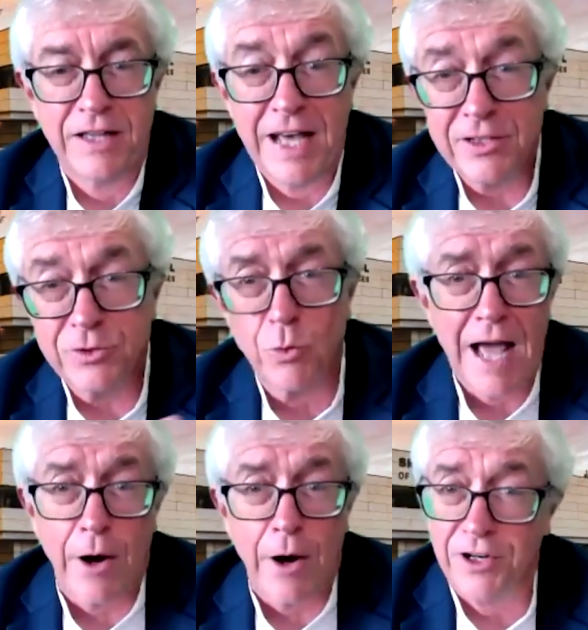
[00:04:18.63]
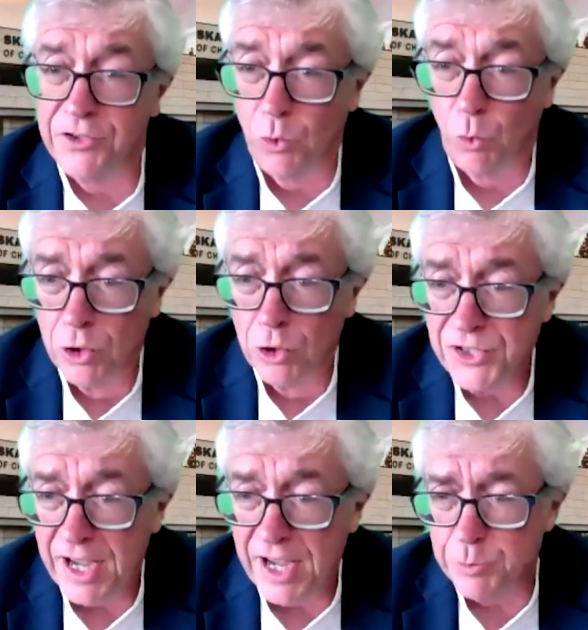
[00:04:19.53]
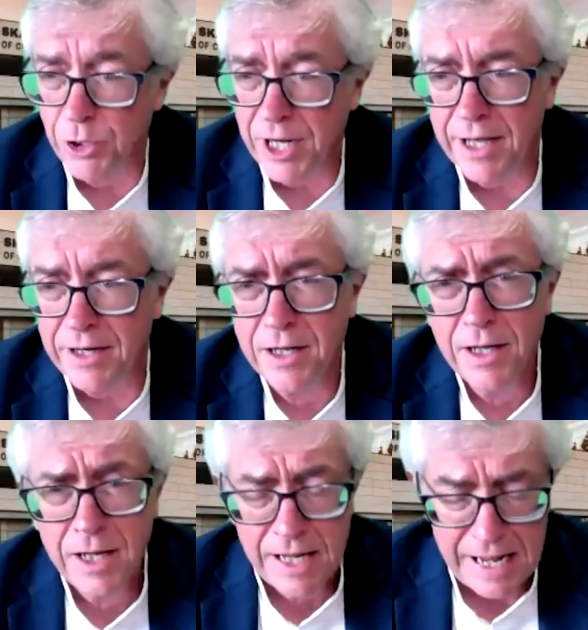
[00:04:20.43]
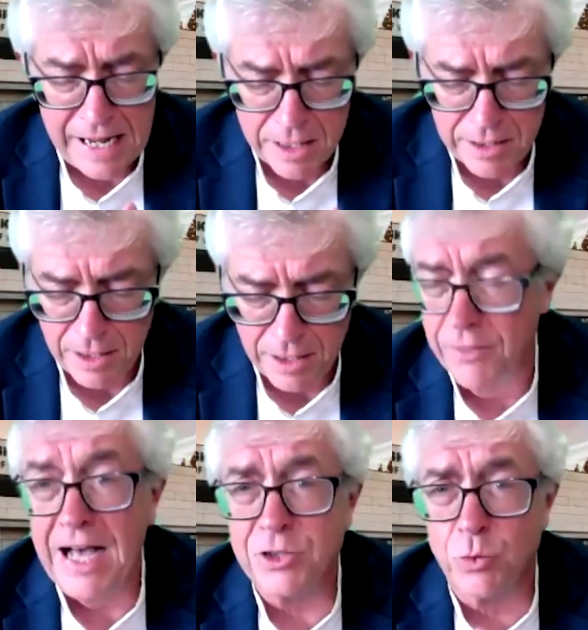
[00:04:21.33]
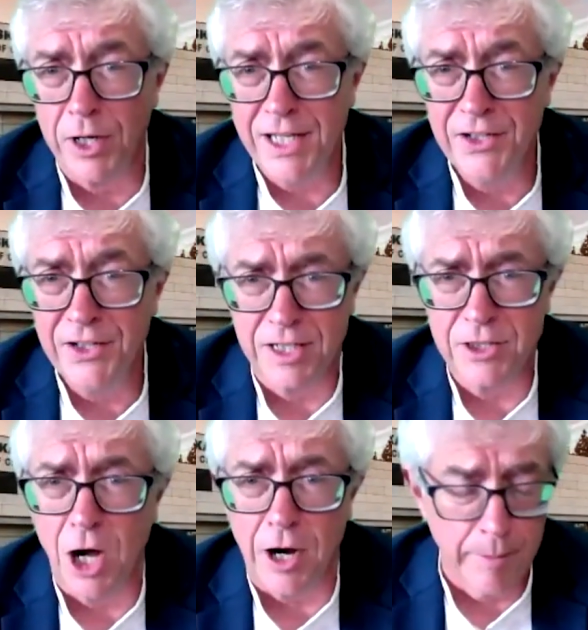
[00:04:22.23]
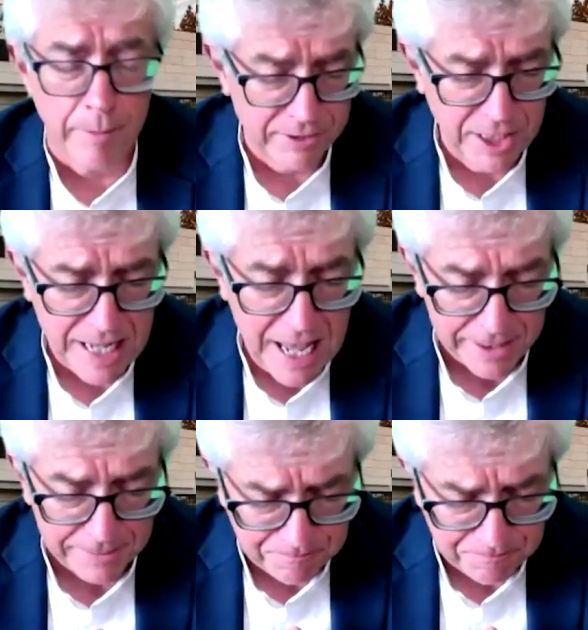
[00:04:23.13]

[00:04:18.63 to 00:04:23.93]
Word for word: And that's what Howard is a world's expert at, and uh, that's what he's going to talk about today.